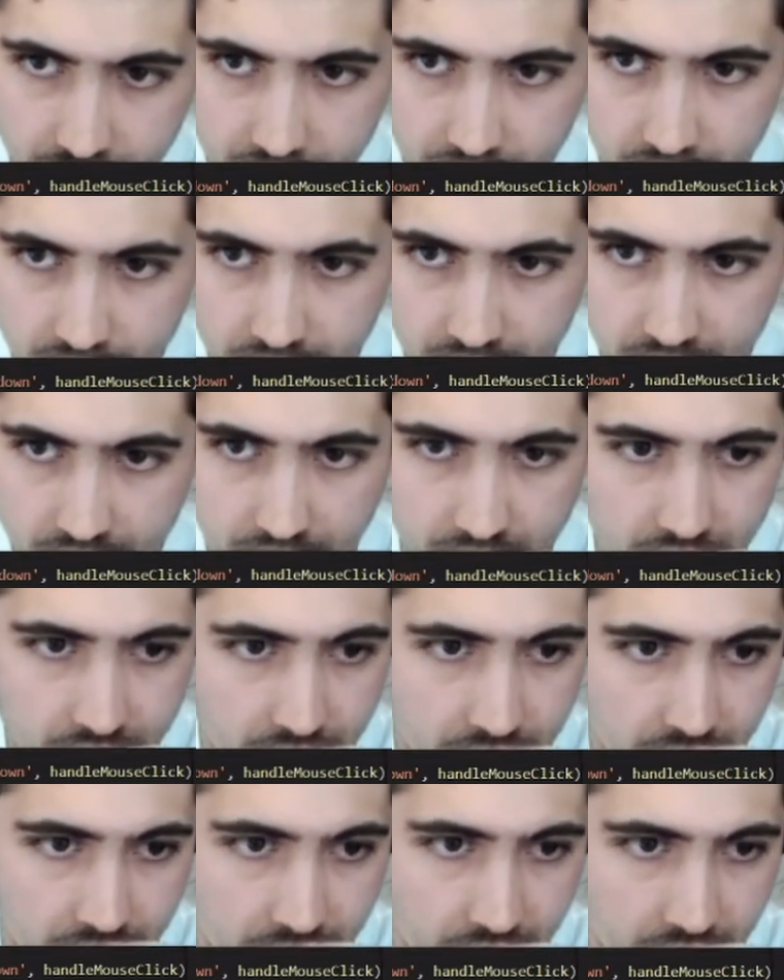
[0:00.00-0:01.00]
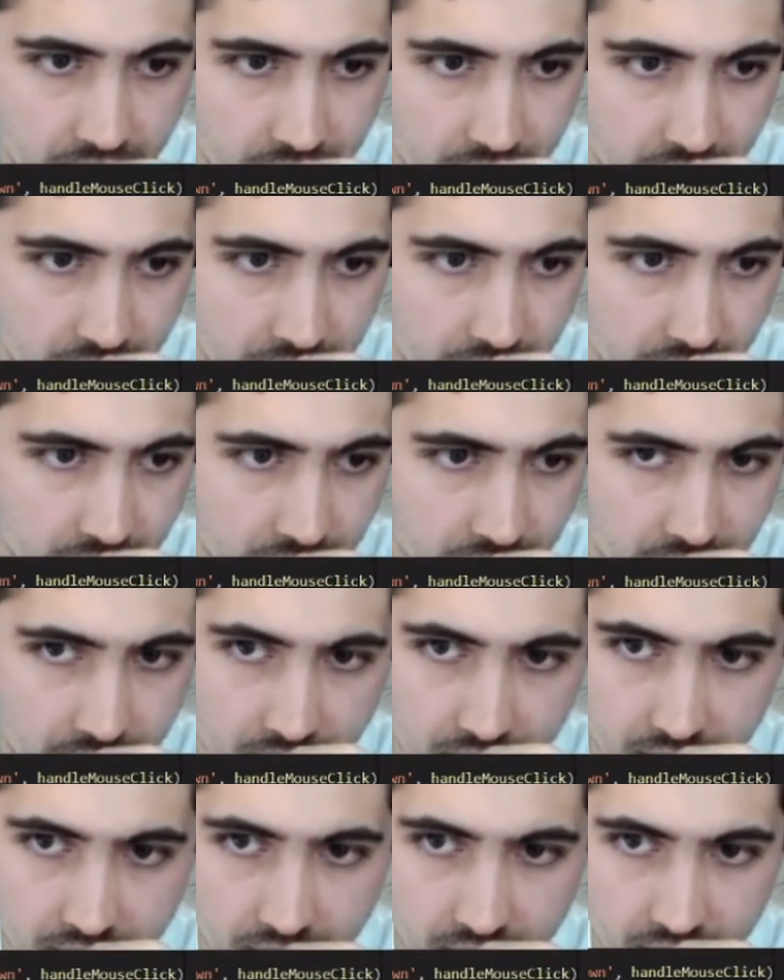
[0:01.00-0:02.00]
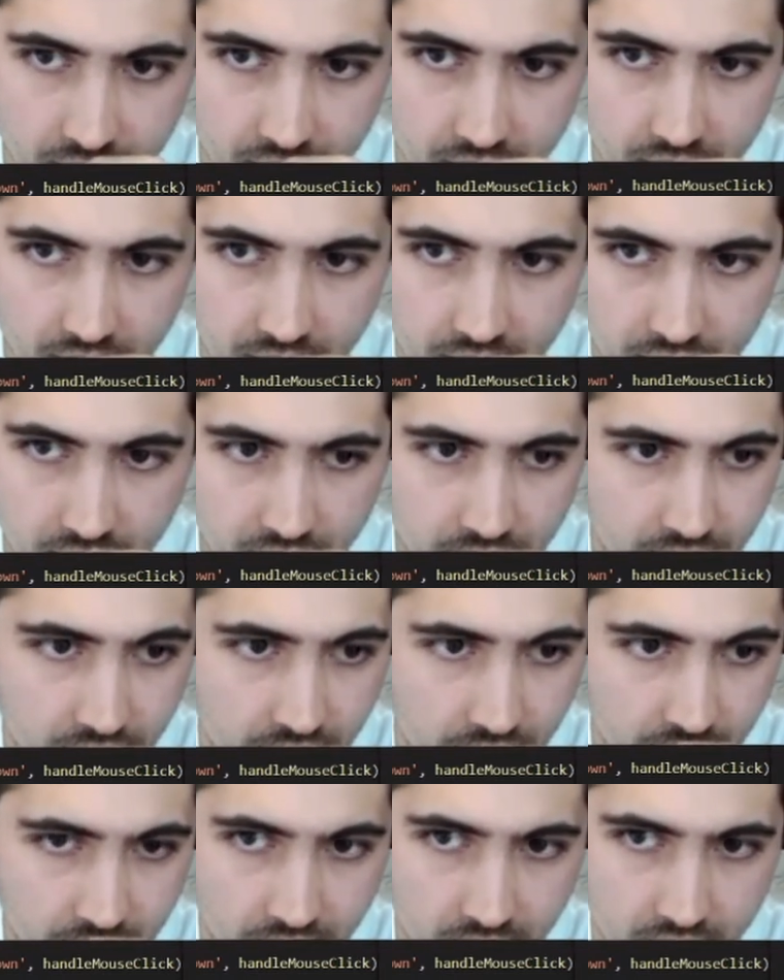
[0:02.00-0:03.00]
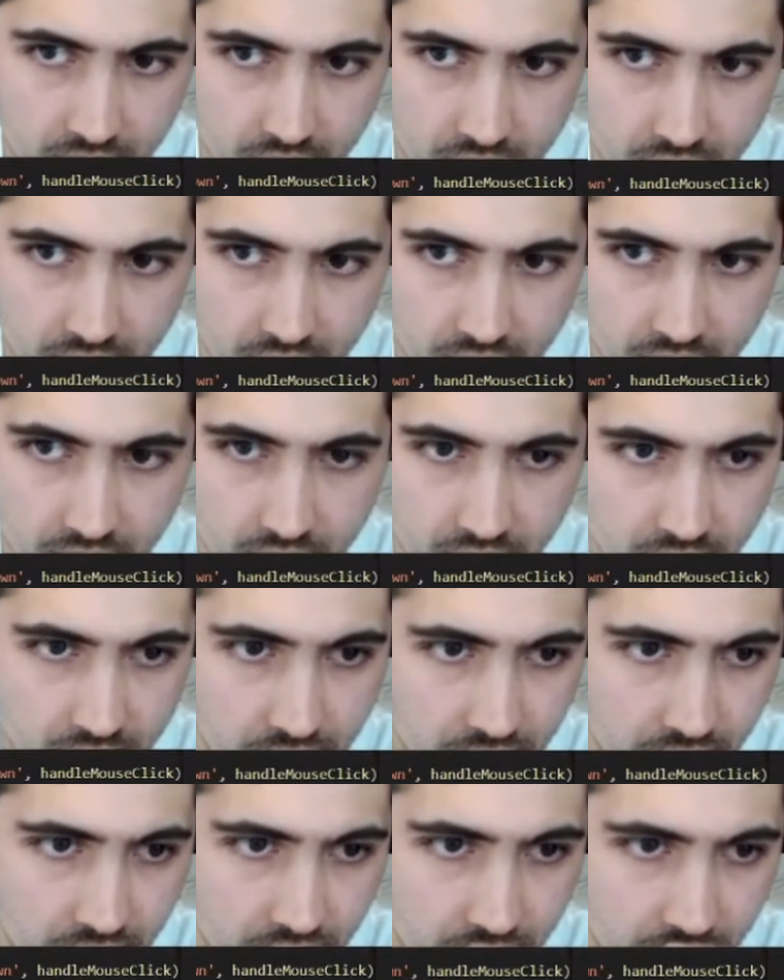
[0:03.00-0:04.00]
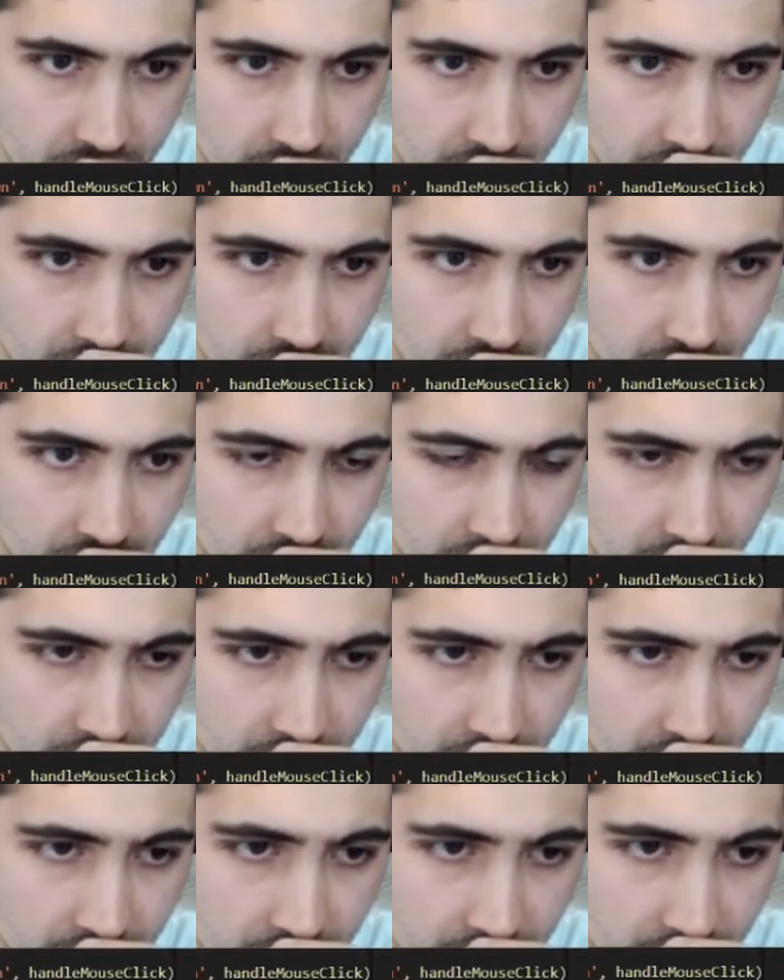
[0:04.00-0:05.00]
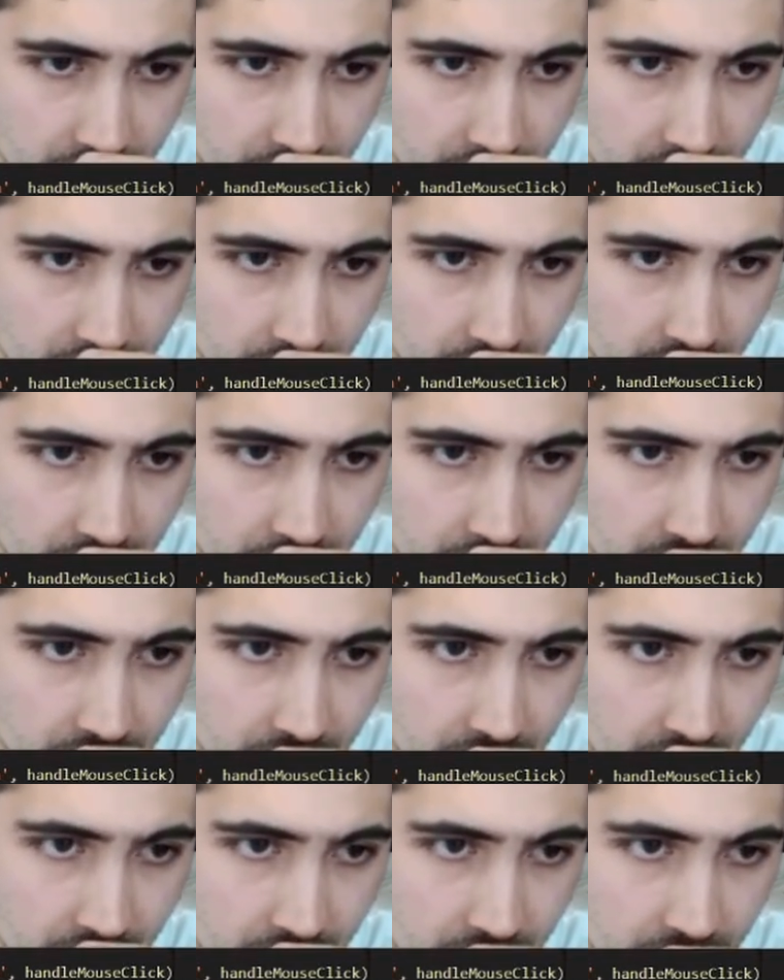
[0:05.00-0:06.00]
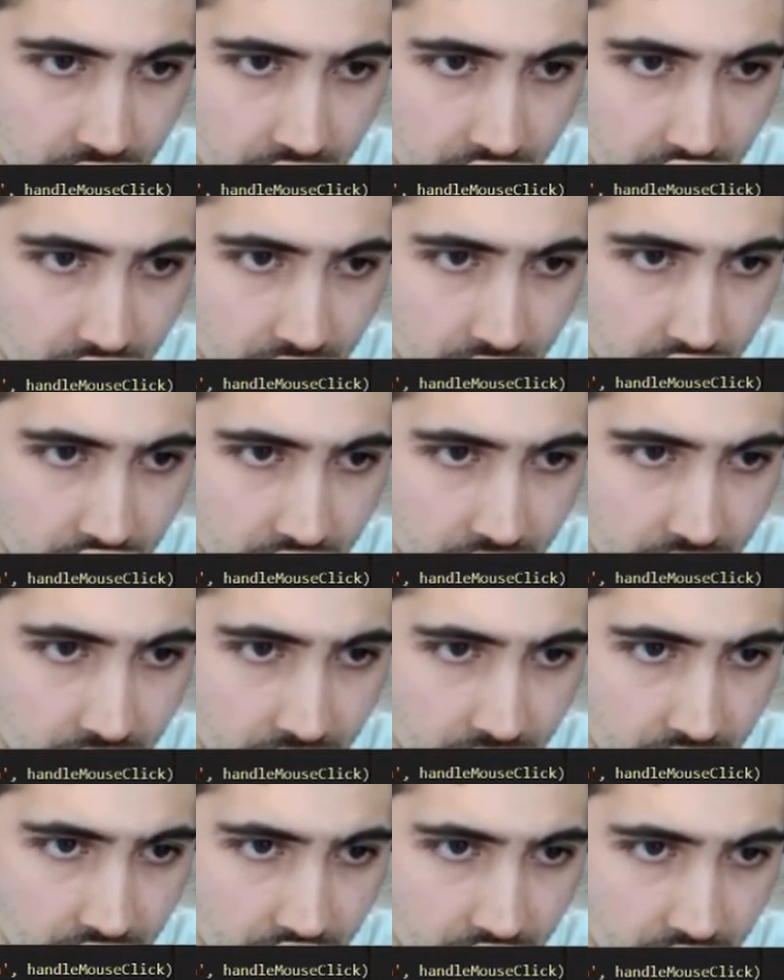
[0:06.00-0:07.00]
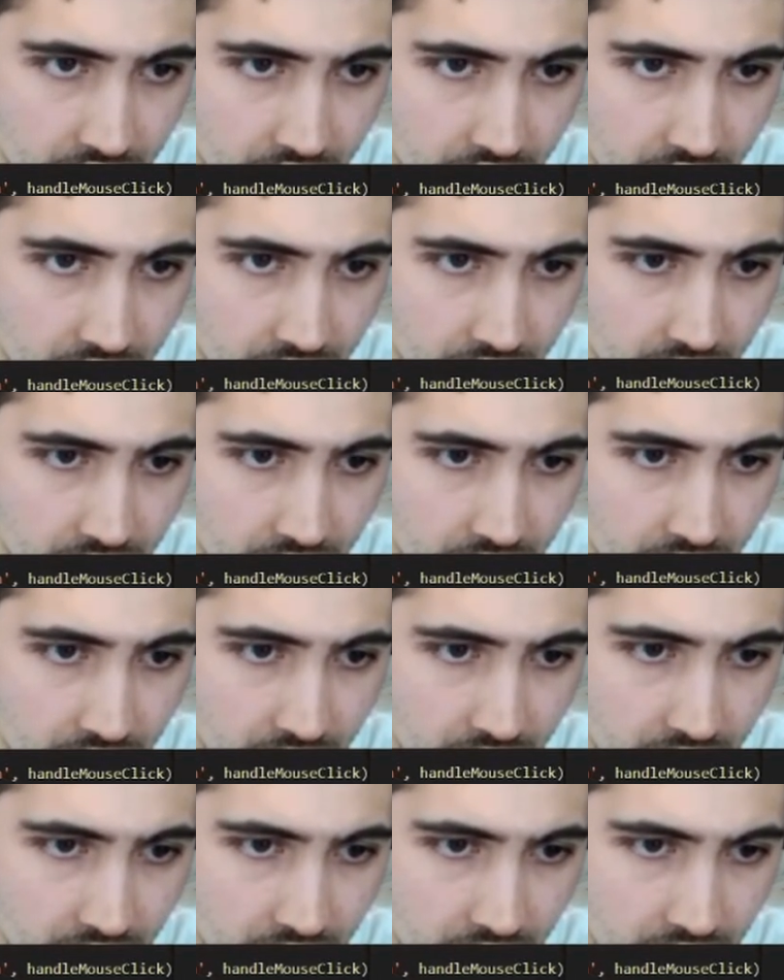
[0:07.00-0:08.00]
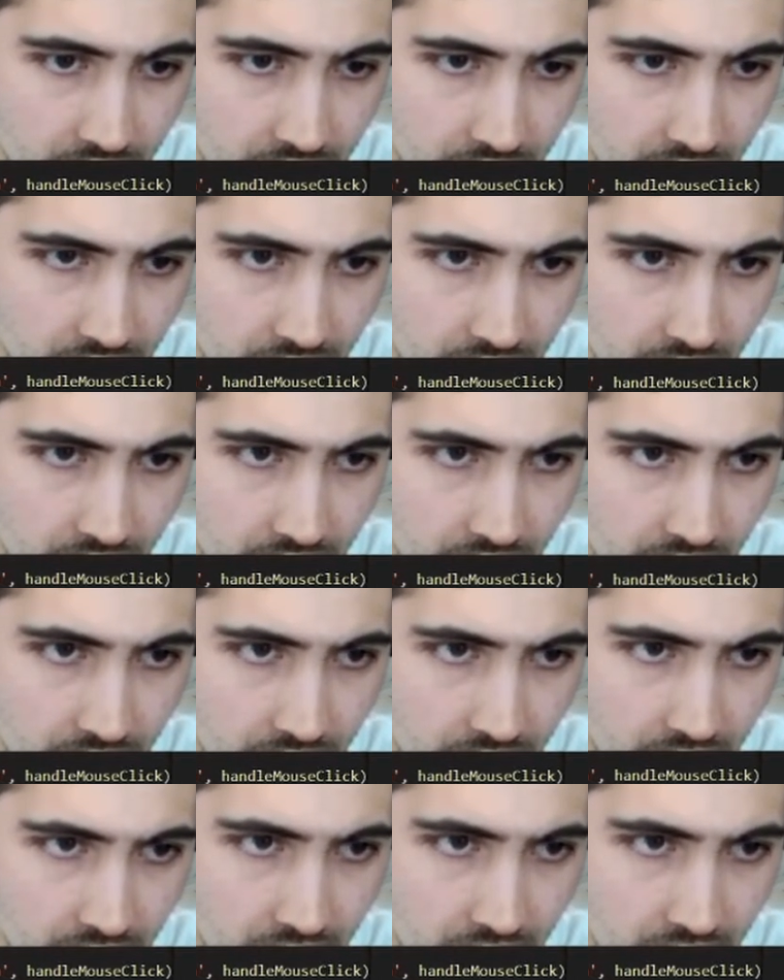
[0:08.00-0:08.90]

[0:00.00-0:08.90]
by clearing the windscreen. Now the reason I'm clearing the scores there, let's go ahead and do kind of two birds with one stone here, is let's look at where we set that